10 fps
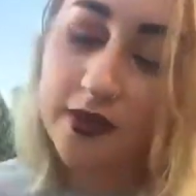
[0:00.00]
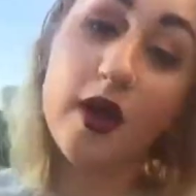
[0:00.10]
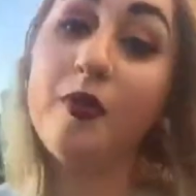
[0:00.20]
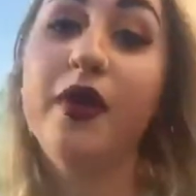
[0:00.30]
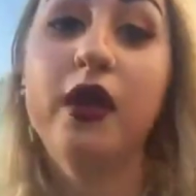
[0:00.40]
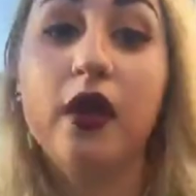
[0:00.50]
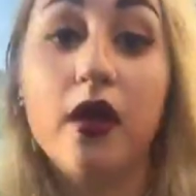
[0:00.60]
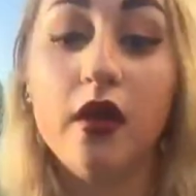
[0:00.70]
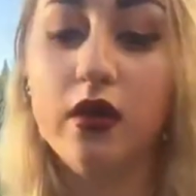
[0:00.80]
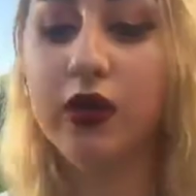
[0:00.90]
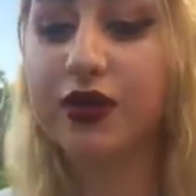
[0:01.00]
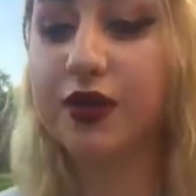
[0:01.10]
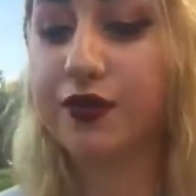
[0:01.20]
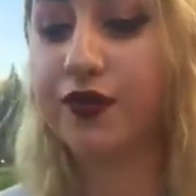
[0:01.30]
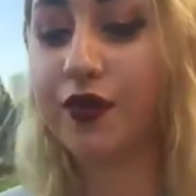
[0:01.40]
There'll be lots
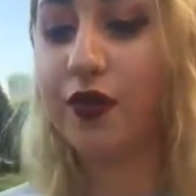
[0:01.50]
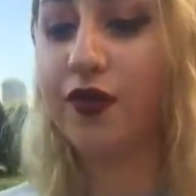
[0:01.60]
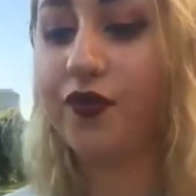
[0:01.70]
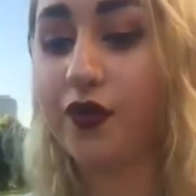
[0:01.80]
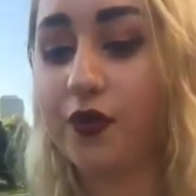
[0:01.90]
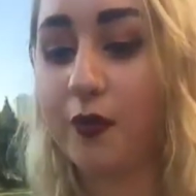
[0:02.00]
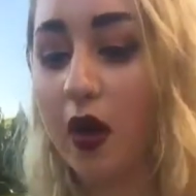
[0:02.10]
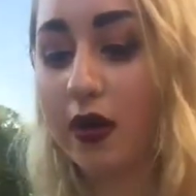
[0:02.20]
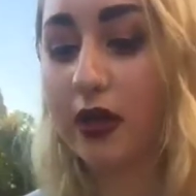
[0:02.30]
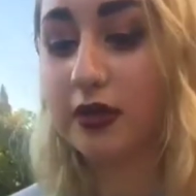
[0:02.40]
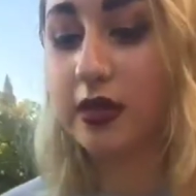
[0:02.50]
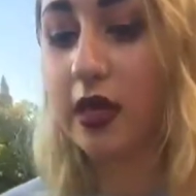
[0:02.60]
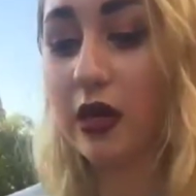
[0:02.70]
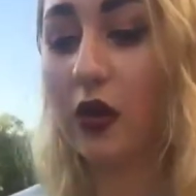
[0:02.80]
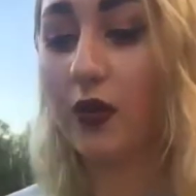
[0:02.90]
of food markets
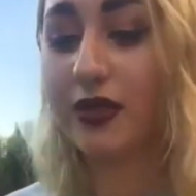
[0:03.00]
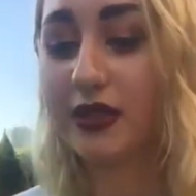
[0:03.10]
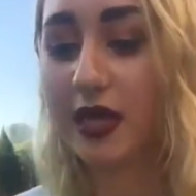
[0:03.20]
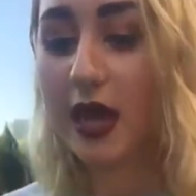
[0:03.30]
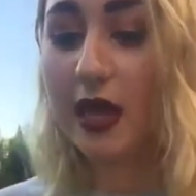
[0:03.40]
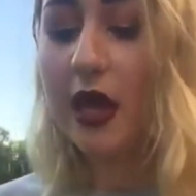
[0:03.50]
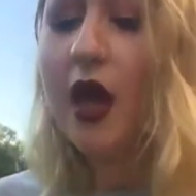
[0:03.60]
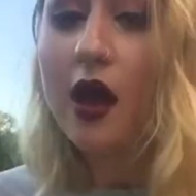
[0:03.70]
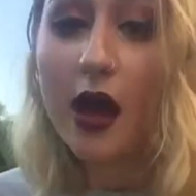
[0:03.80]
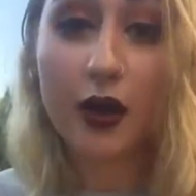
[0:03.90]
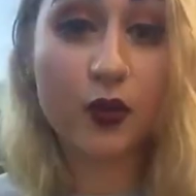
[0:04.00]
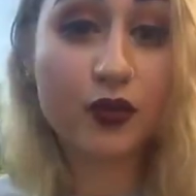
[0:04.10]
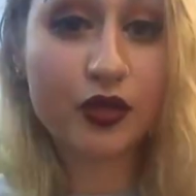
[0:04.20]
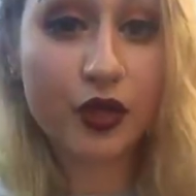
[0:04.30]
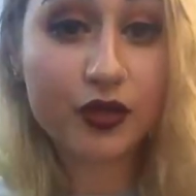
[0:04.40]
here on the day and
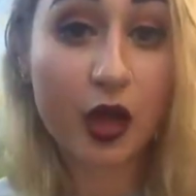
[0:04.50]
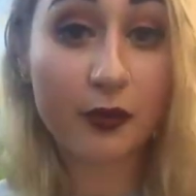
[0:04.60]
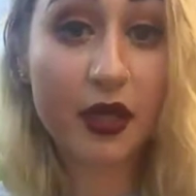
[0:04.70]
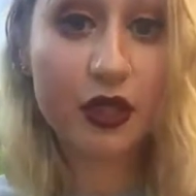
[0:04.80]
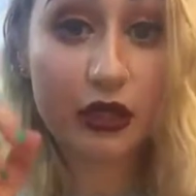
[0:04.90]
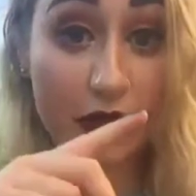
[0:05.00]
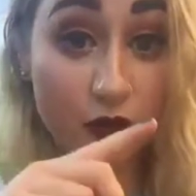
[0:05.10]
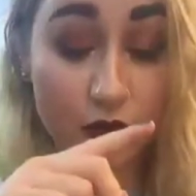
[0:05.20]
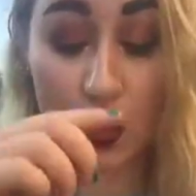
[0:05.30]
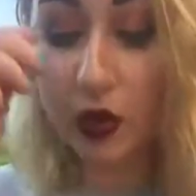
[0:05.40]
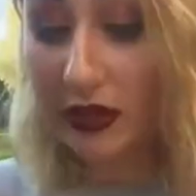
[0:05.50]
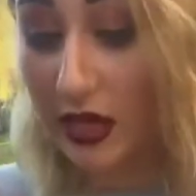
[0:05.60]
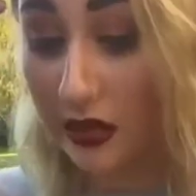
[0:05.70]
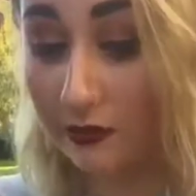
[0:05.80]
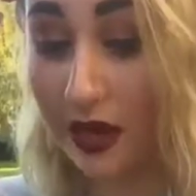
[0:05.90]
also some general talks
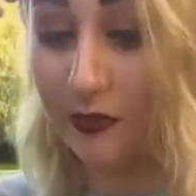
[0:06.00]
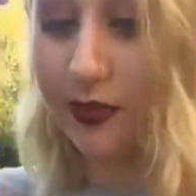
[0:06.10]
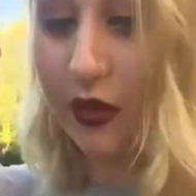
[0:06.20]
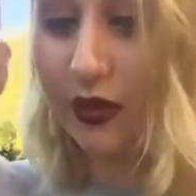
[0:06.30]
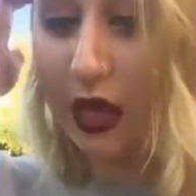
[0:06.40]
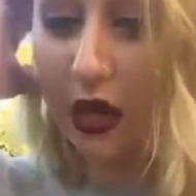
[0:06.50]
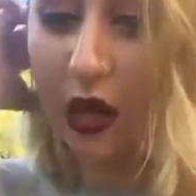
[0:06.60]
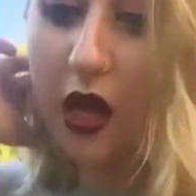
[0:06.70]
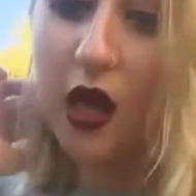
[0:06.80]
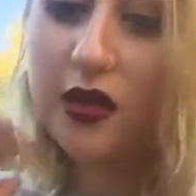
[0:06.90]
in the main building.